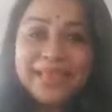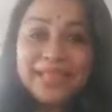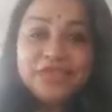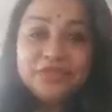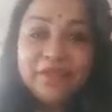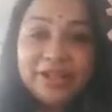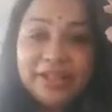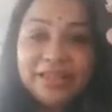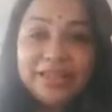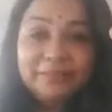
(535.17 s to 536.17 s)
It's
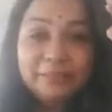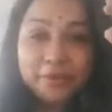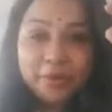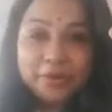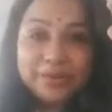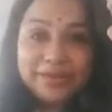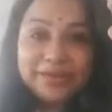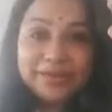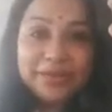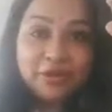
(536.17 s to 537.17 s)
very important
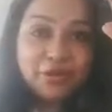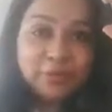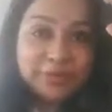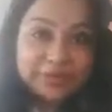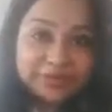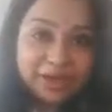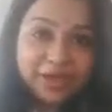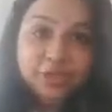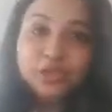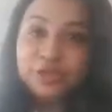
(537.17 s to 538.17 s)
to
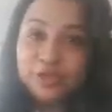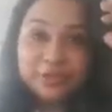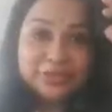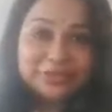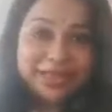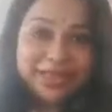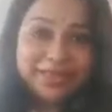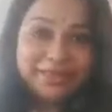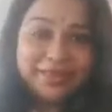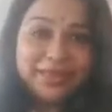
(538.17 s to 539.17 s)
massage the
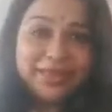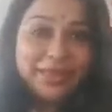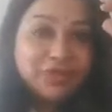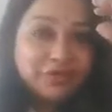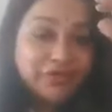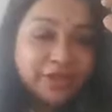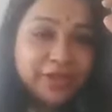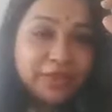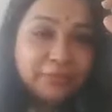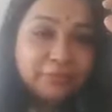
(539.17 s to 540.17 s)
scalp. It's
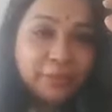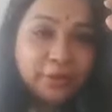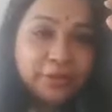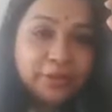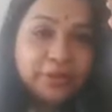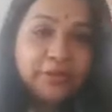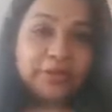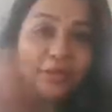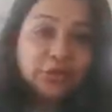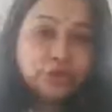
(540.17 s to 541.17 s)
very important
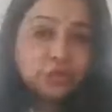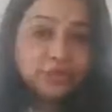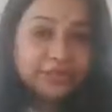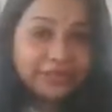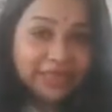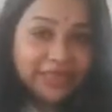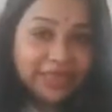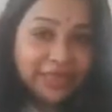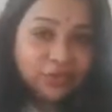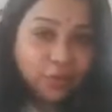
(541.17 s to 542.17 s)
to see
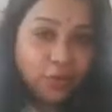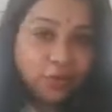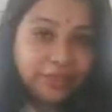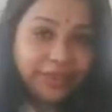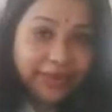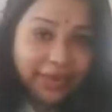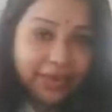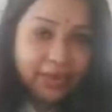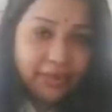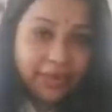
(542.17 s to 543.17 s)
that all
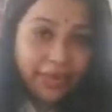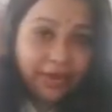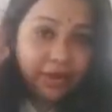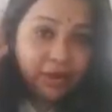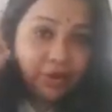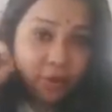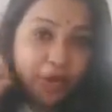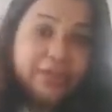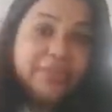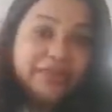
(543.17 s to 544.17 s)
the
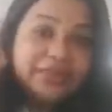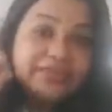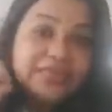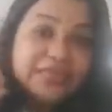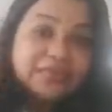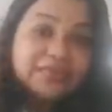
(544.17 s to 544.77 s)
oil that is there